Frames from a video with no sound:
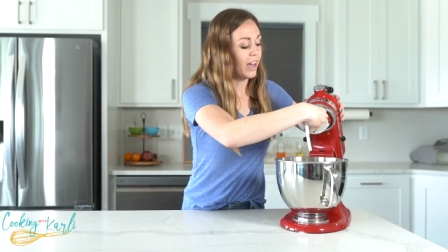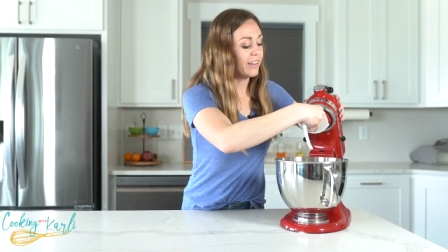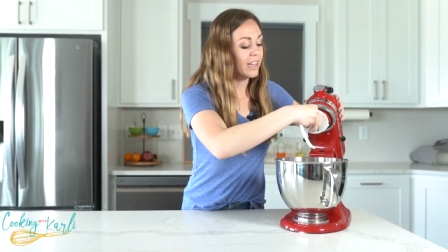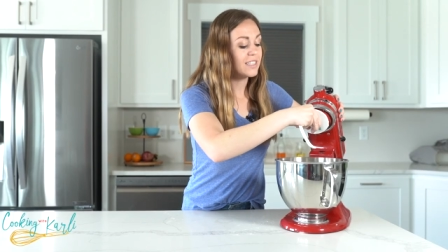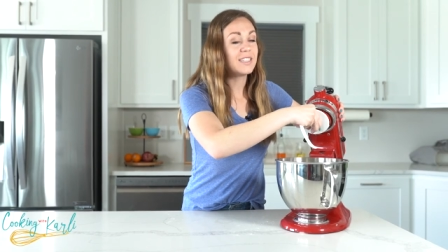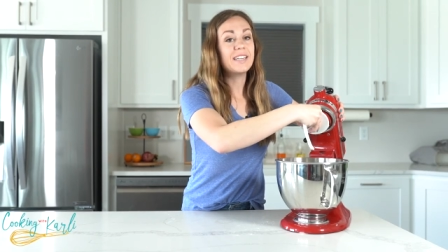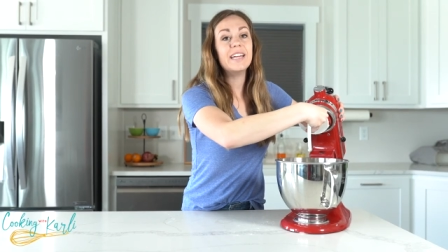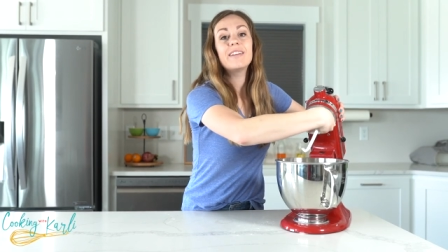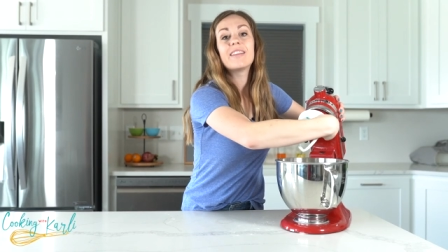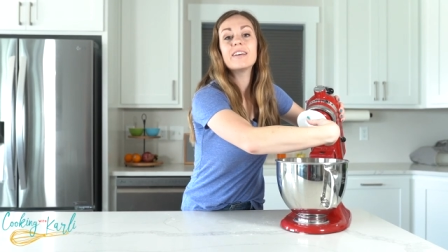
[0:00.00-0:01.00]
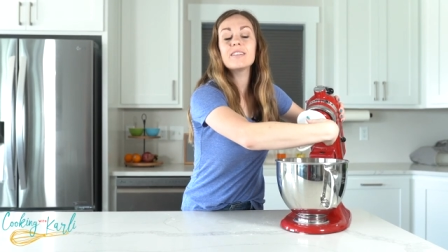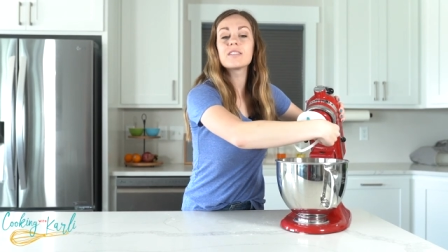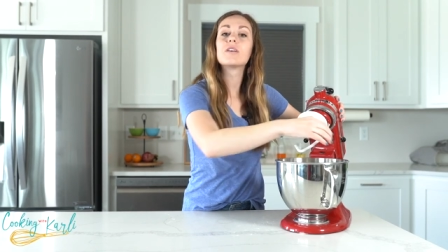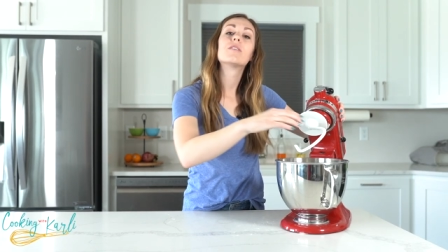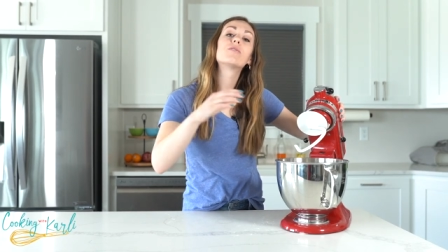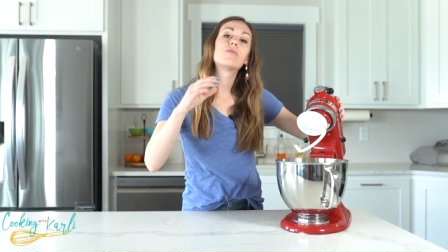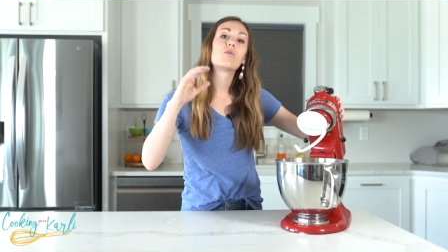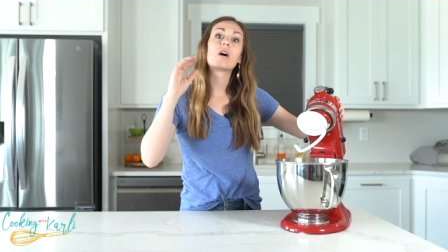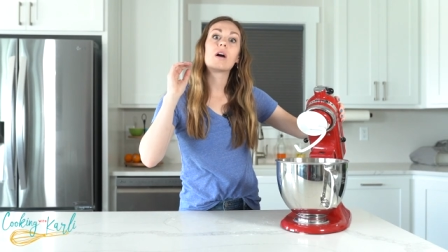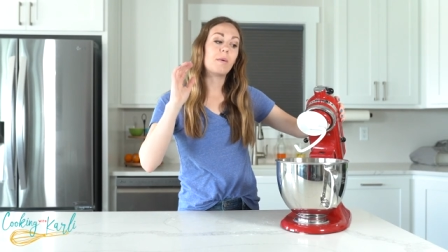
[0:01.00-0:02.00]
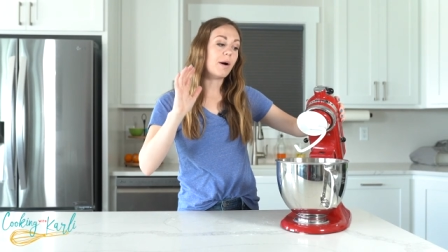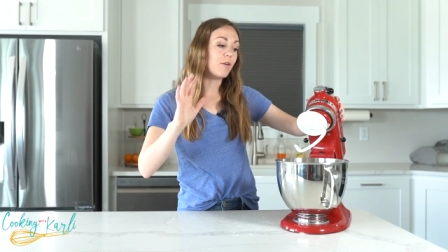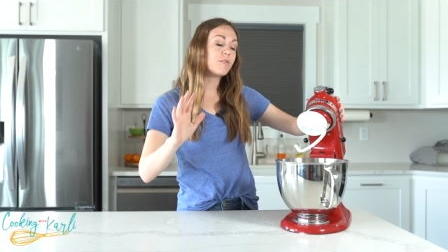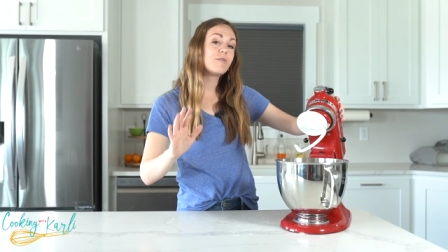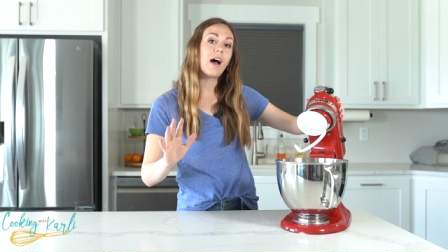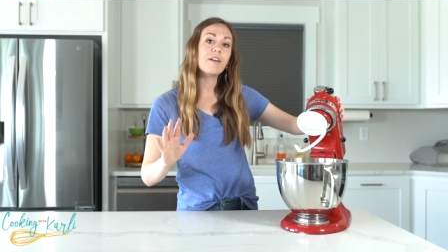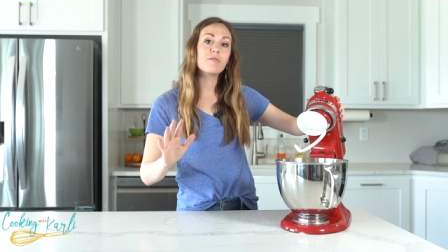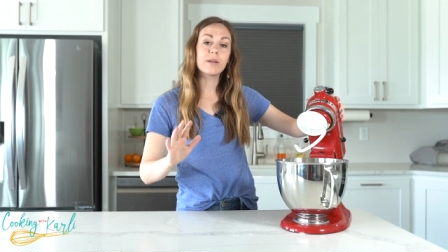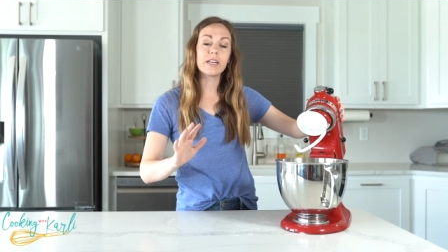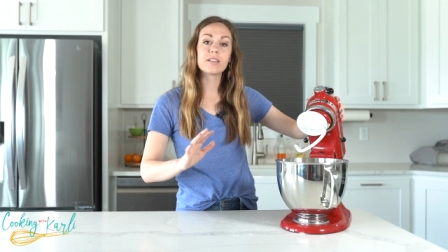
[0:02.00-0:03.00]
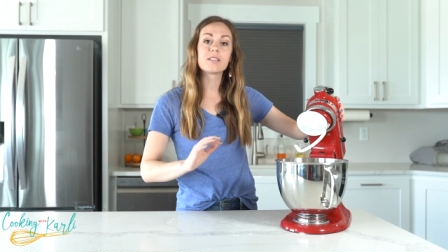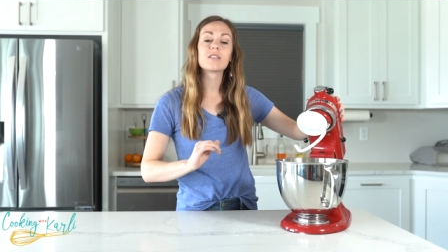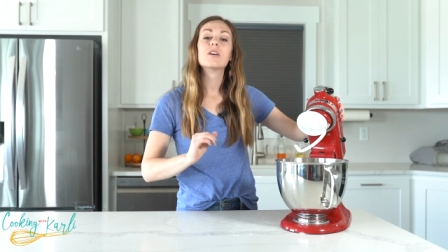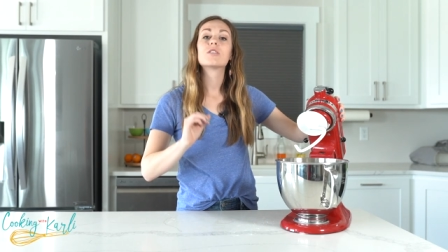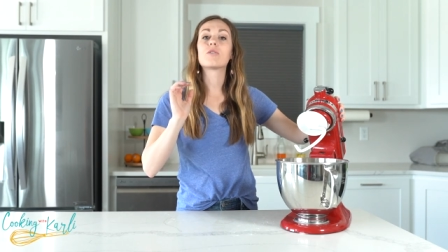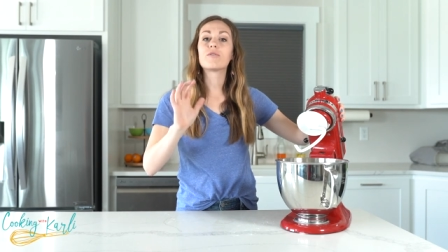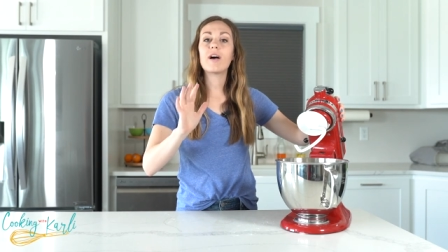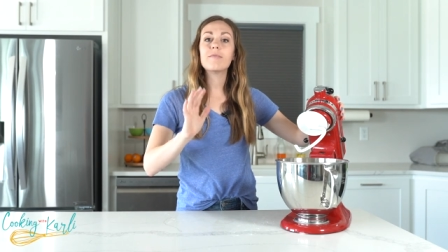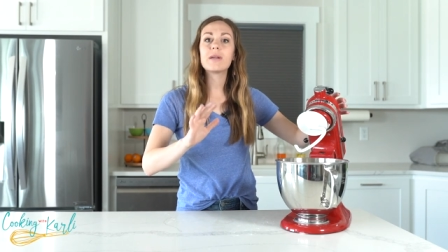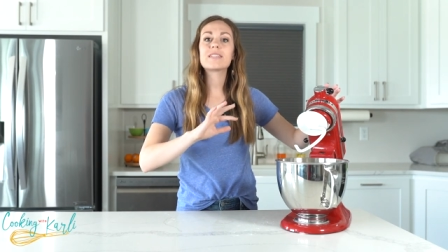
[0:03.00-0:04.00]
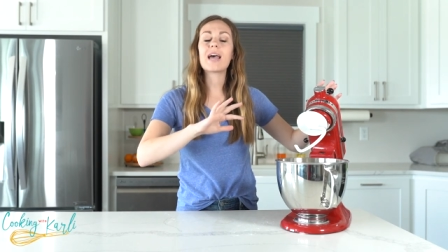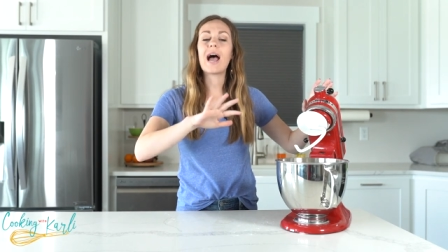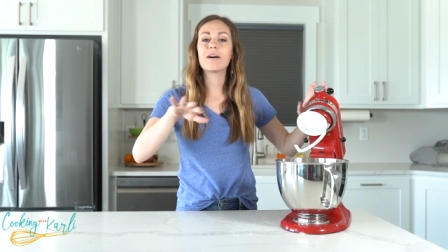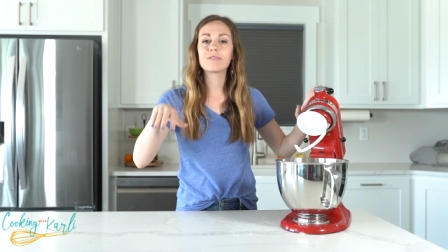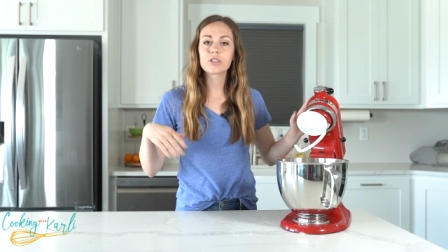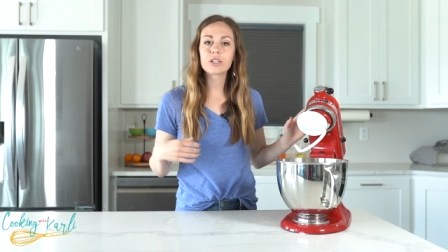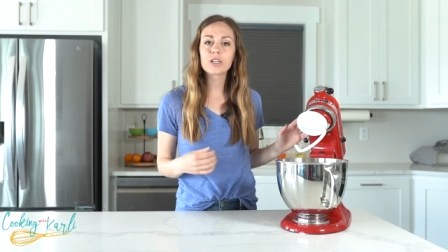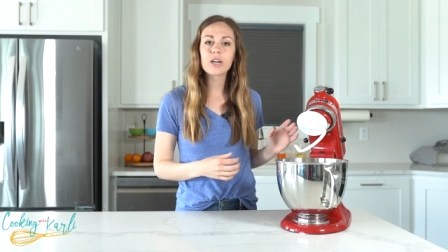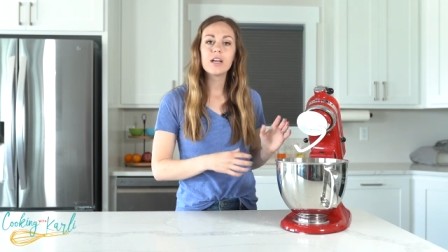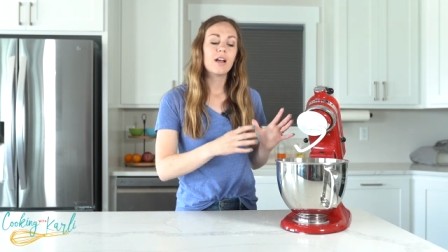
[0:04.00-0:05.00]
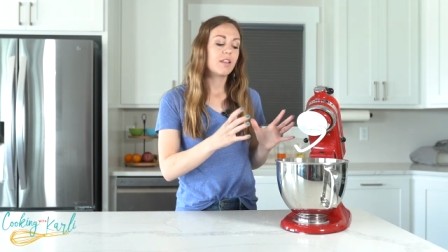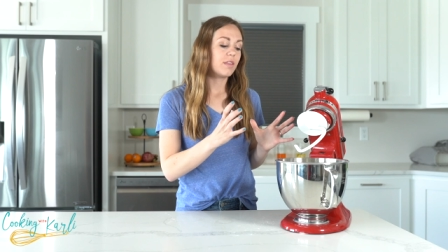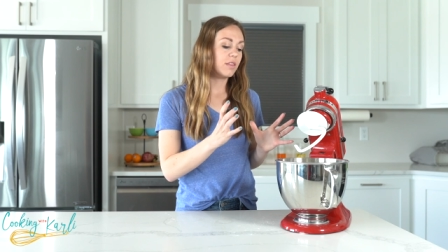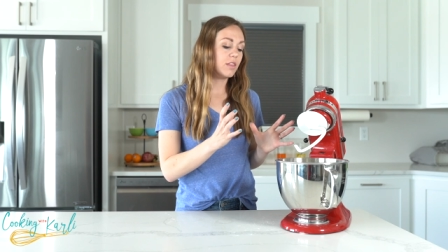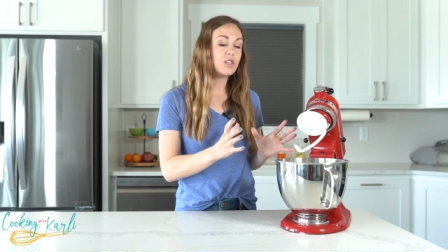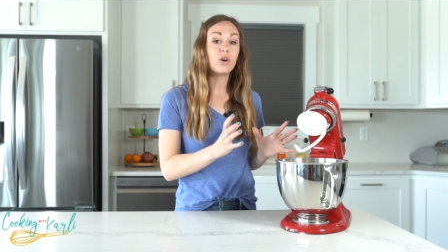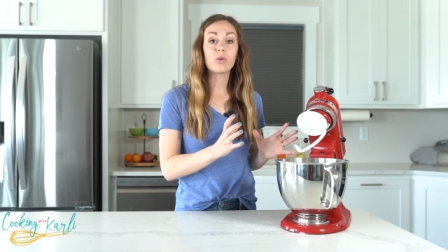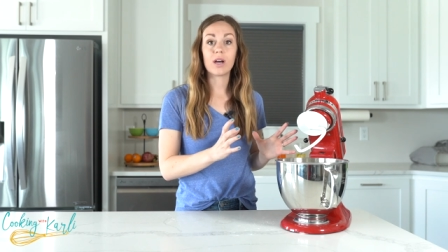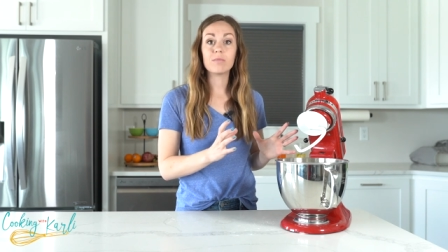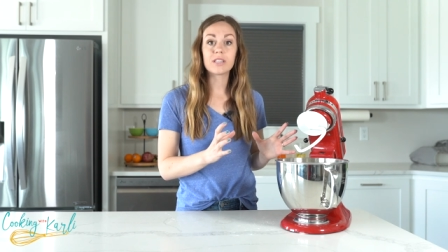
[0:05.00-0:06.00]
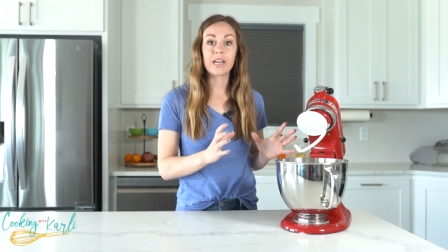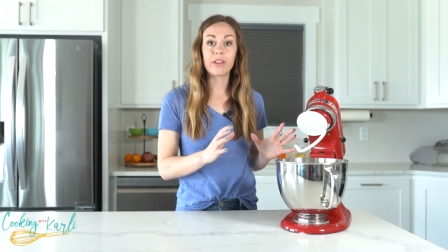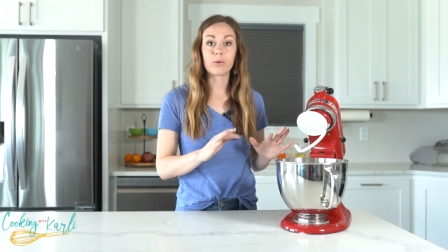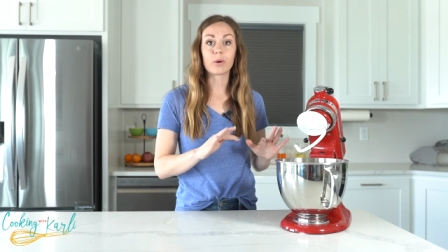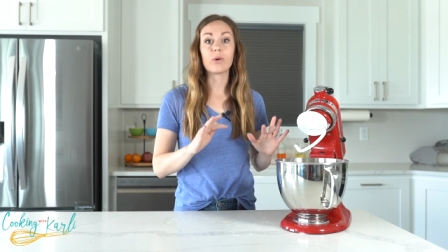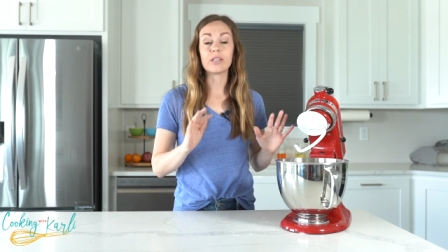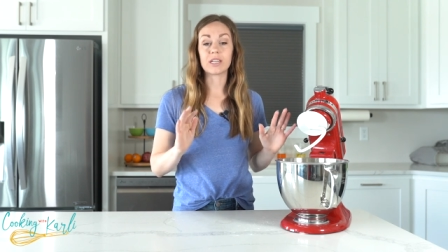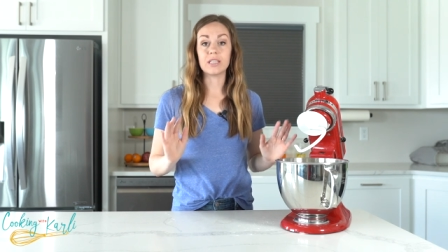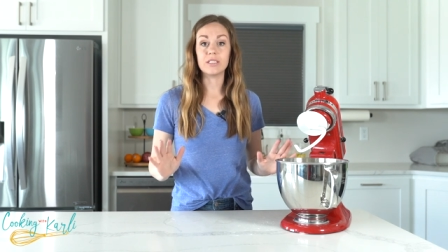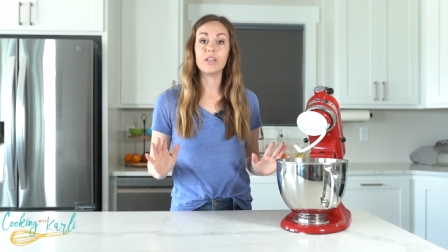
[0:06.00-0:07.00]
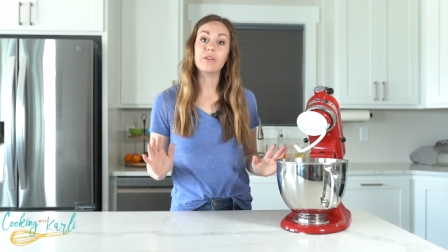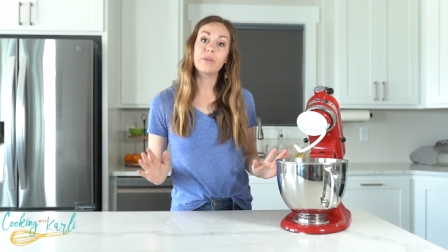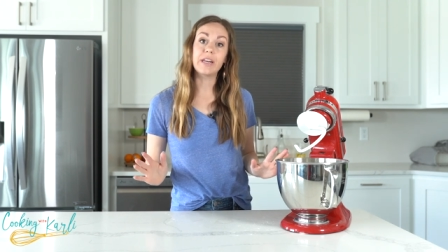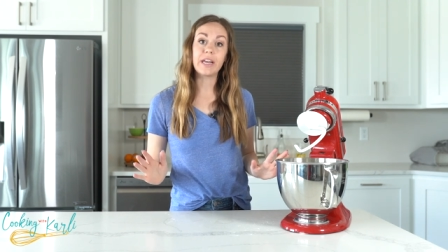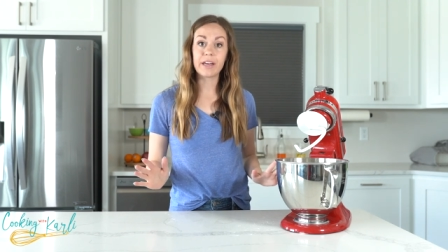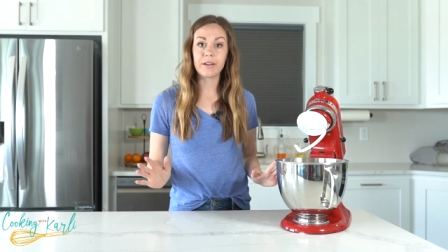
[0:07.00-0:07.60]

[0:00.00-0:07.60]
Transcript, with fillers: And let's knead this for about five minutes. So five minutes after the dough comes together, we're going to continue kneading